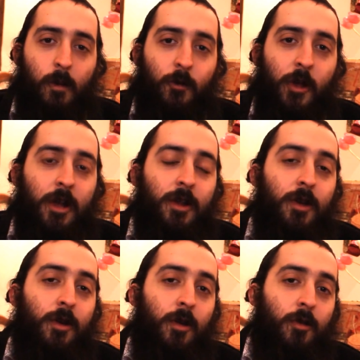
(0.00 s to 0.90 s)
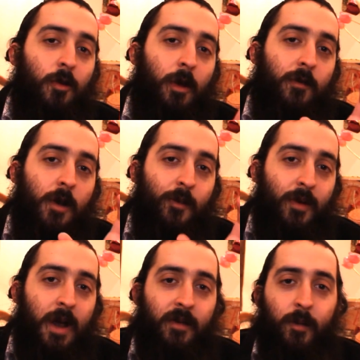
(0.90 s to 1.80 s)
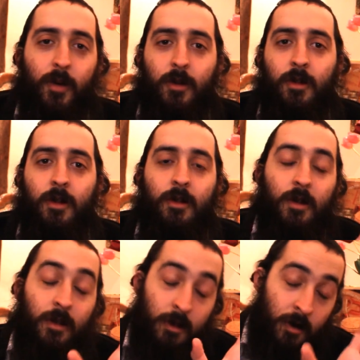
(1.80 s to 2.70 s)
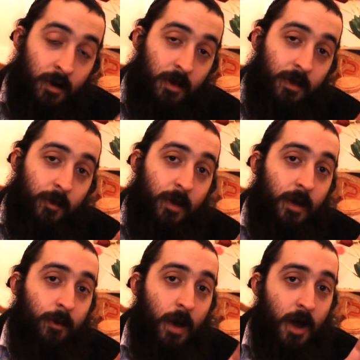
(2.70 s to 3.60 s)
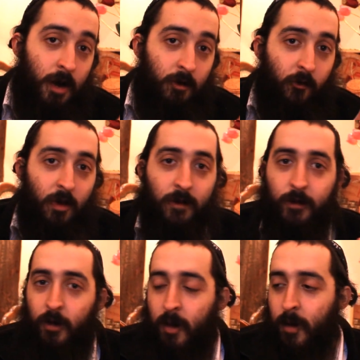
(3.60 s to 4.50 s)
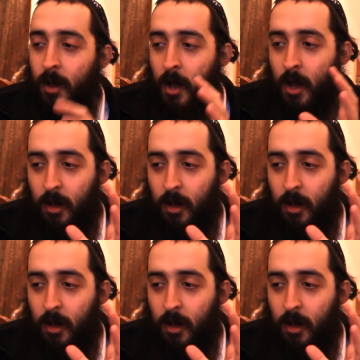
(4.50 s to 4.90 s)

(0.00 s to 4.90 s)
things that you can do if you're a private person, learn the bi- biography of the Rebbe,